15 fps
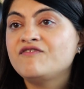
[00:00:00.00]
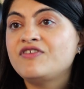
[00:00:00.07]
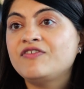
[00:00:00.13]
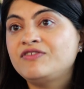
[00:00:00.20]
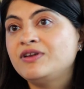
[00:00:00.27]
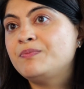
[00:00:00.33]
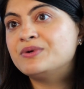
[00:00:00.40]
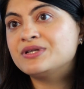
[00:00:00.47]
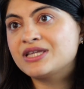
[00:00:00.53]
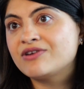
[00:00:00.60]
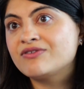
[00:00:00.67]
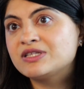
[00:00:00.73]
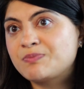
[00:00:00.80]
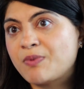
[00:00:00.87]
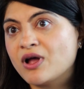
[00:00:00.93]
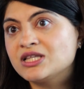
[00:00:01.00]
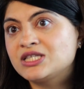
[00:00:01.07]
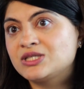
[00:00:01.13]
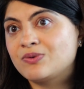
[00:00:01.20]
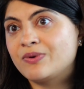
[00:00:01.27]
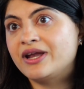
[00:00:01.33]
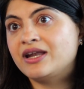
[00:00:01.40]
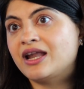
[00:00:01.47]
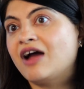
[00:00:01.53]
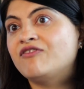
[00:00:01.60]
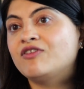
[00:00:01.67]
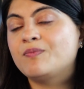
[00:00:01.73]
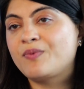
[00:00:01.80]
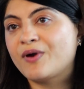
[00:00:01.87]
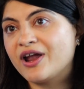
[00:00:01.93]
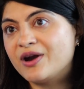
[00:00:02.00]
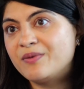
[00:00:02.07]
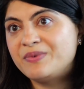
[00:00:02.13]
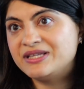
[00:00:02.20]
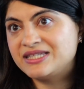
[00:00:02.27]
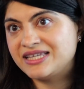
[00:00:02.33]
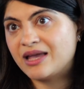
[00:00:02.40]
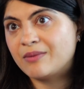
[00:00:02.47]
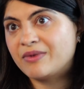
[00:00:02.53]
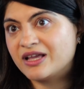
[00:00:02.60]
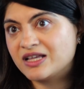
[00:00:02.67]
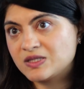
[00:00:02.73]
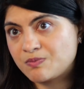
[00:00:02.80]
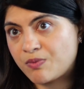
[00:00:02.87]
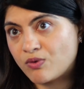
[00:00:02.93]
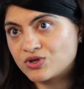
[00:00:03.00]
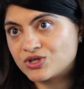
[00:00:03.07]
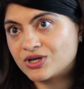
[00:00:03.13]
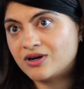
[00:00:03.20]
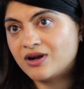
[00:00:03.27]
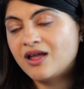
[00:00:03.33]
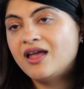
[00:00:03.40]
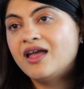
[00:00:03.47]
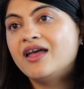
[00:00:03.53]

50% response rate after prior BCMA exposure.